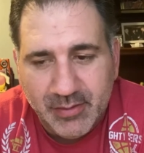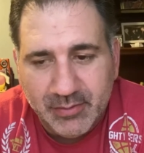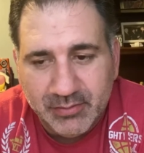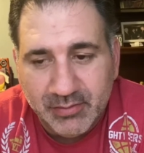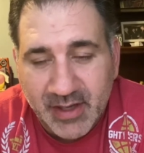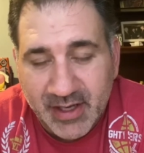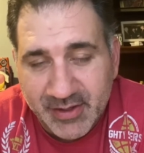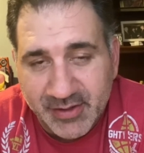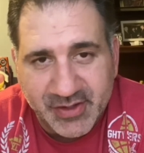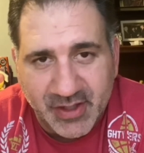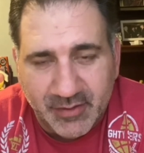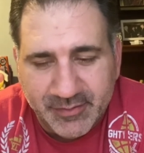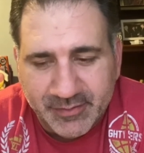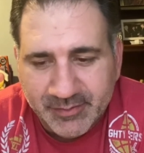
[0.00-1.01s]
and
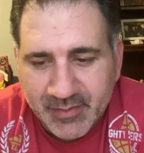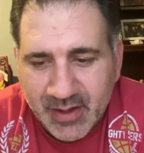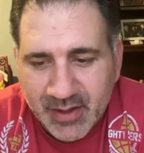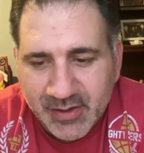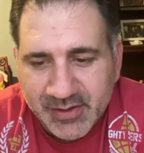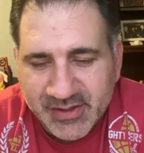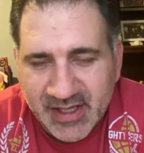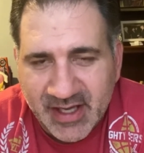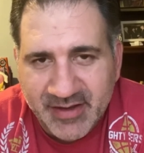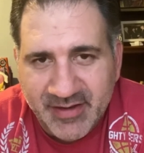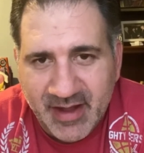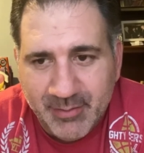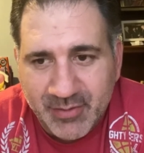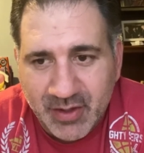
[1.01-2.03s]
yourself, send
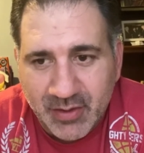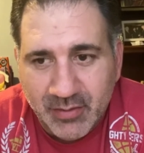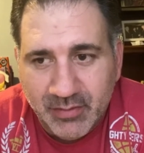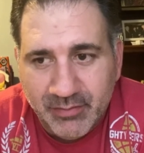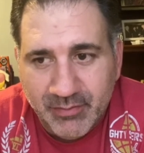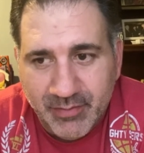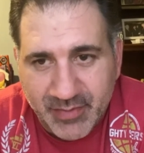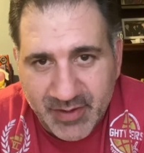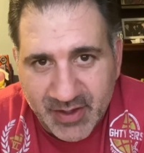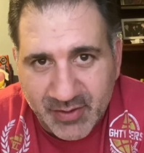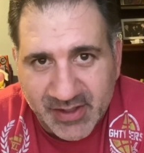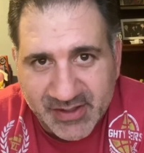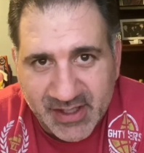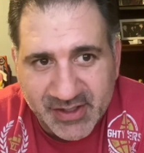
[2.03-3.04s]
them to the
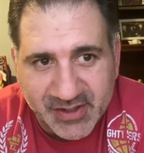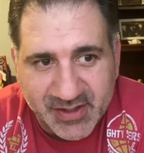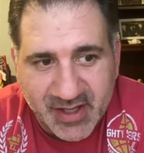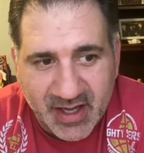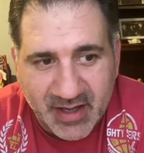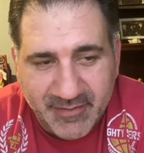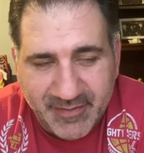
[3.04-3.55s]
address I just gave,